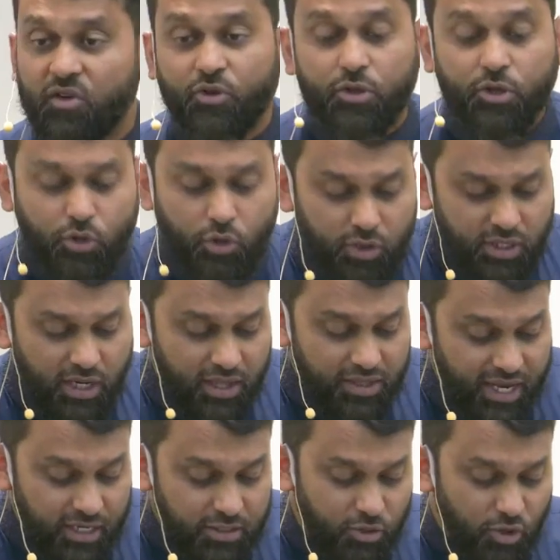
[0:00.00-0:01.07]
for the good
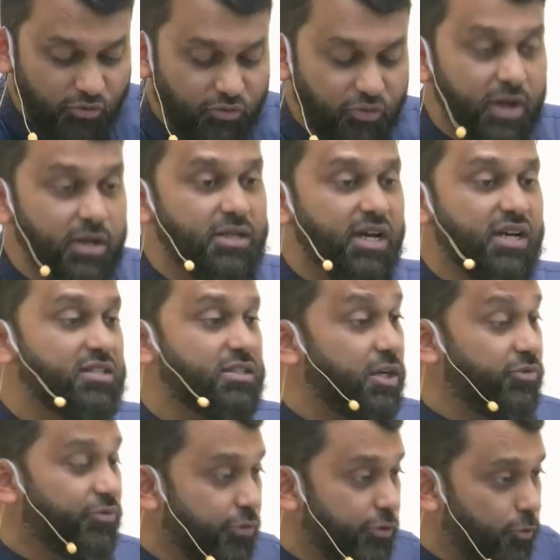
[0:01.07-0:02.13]
that your friend has
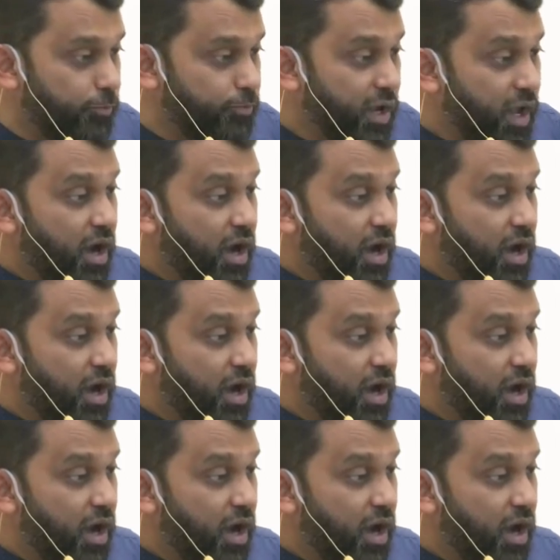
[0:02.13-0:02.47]
done for you.